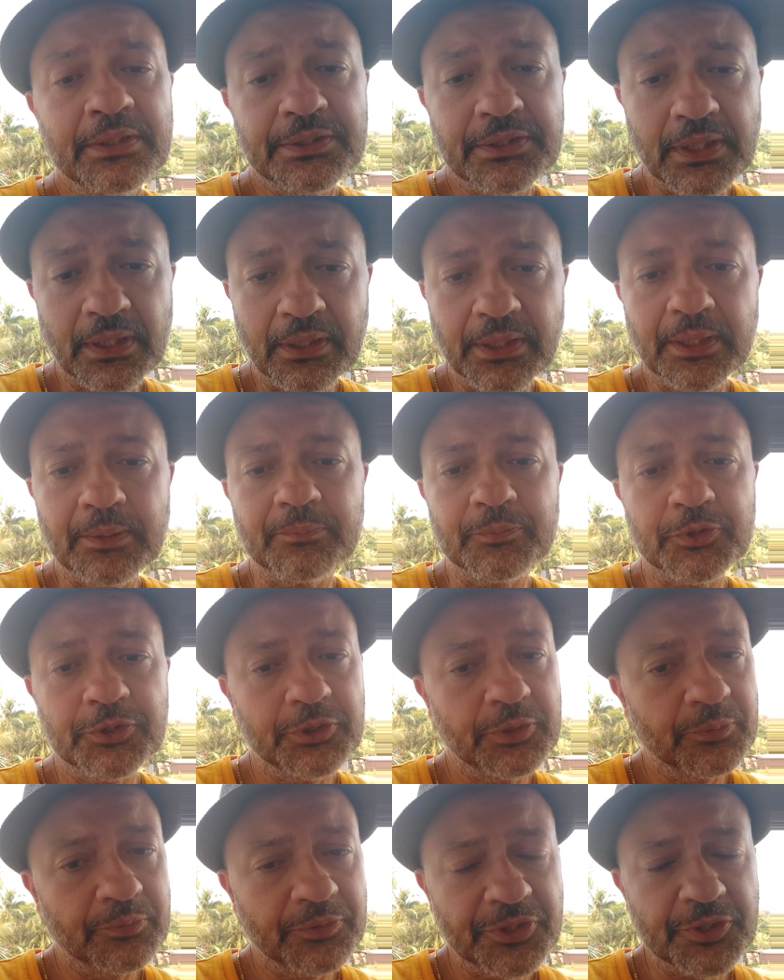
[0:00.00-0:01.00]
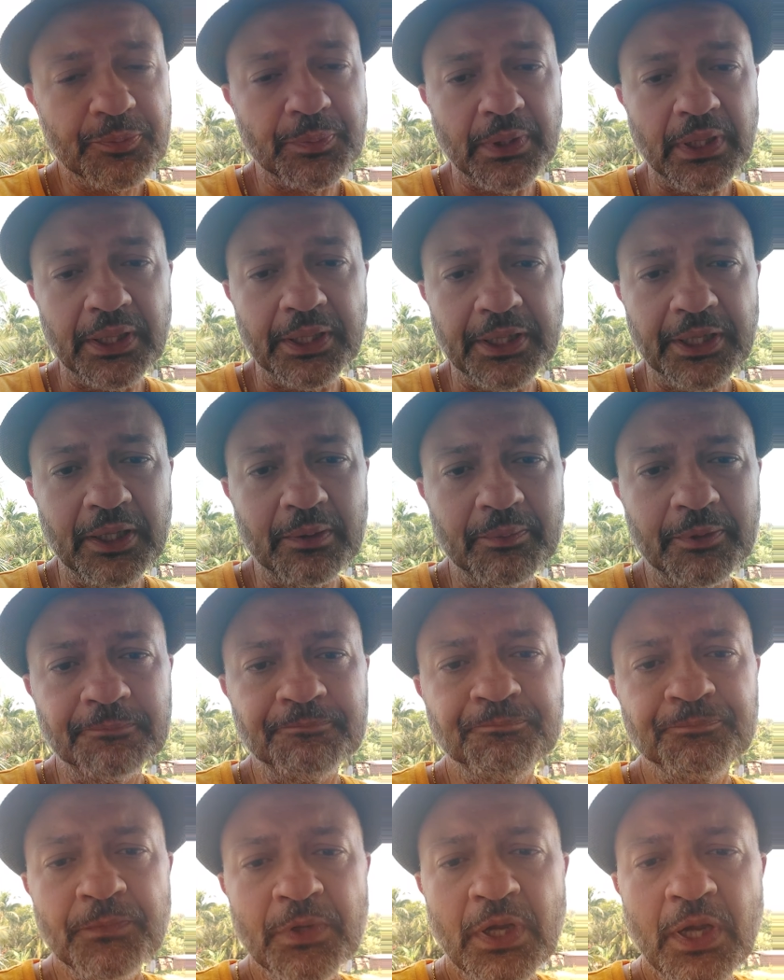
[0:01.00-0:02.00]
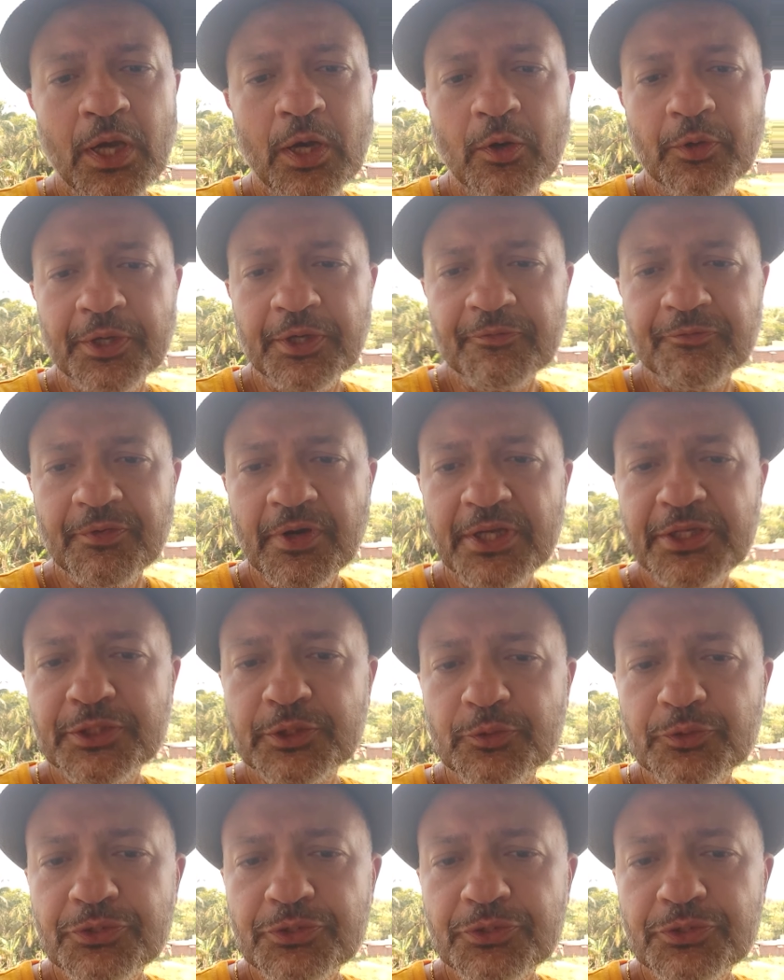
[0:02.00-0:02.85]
tell them to do this pranayama. Okay friends,